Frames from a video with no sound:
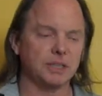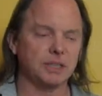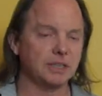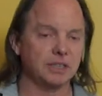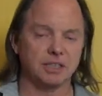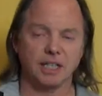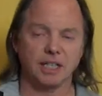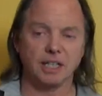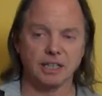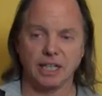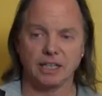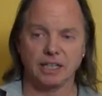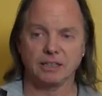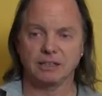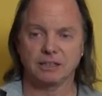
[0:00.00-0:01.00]
English
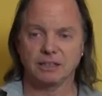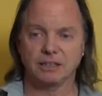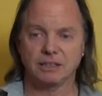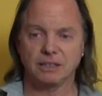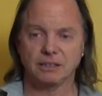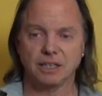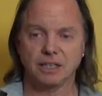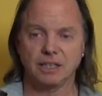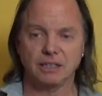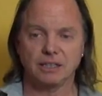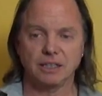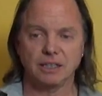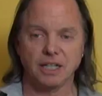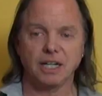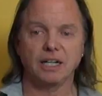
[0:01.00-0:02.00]
LA. Okay?
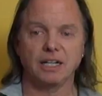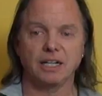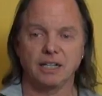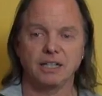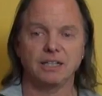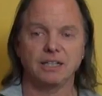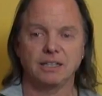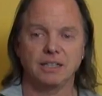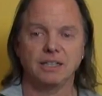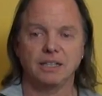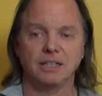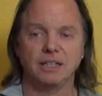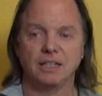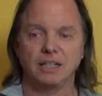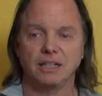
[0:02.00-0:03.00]
La.
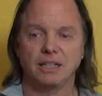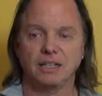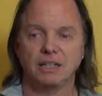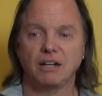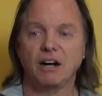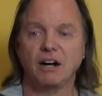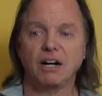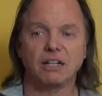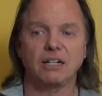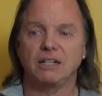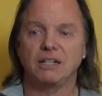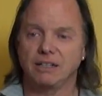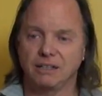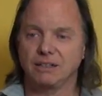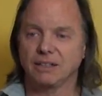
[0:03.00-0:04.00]
Long.
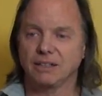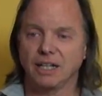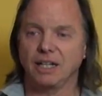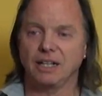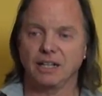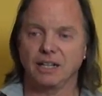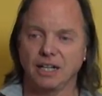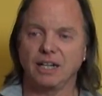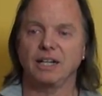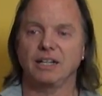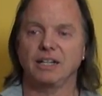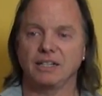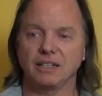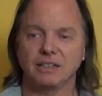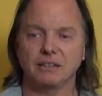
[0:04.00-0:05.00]
Okay? La.
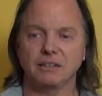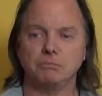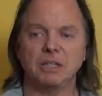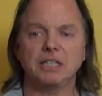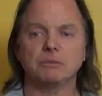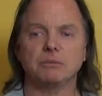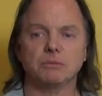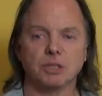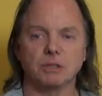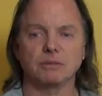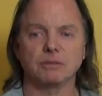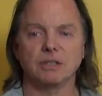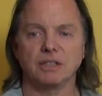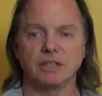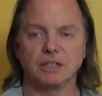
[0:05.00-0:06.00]
Medium
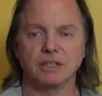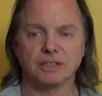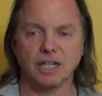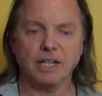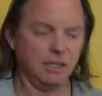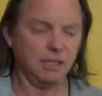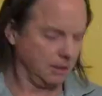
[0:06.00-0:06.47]
tone. Ra.